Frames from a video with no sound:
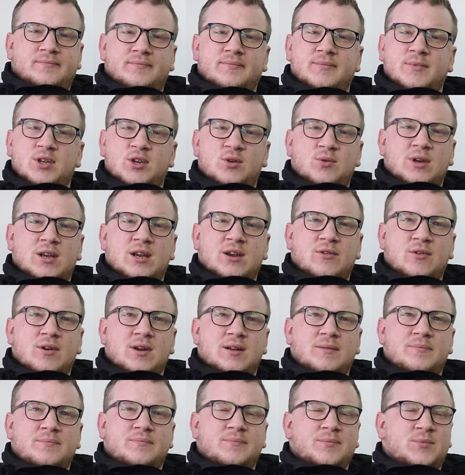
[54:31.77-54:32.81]
new
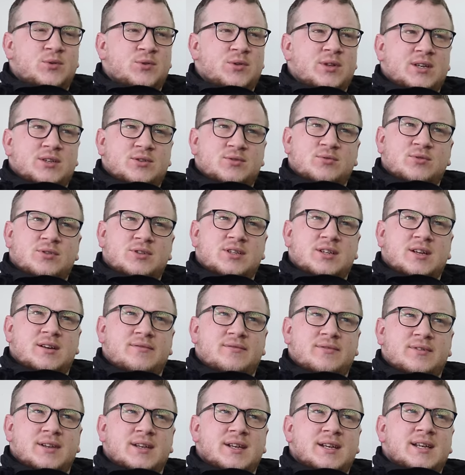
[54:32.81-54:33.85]
era, all that sort of
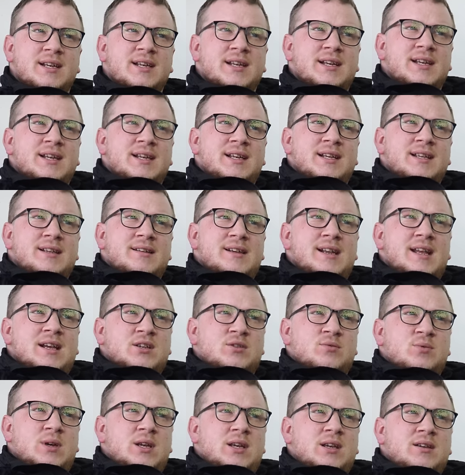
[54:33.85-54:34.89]
stuff
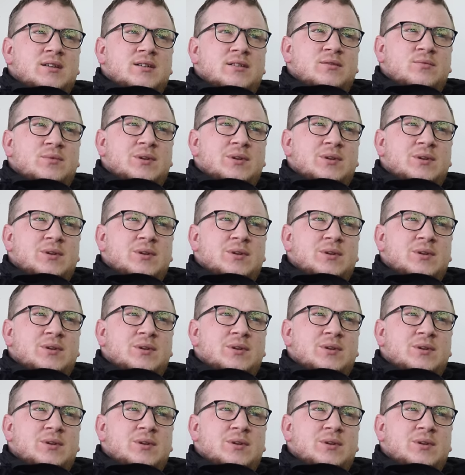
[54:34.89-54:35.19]
next week.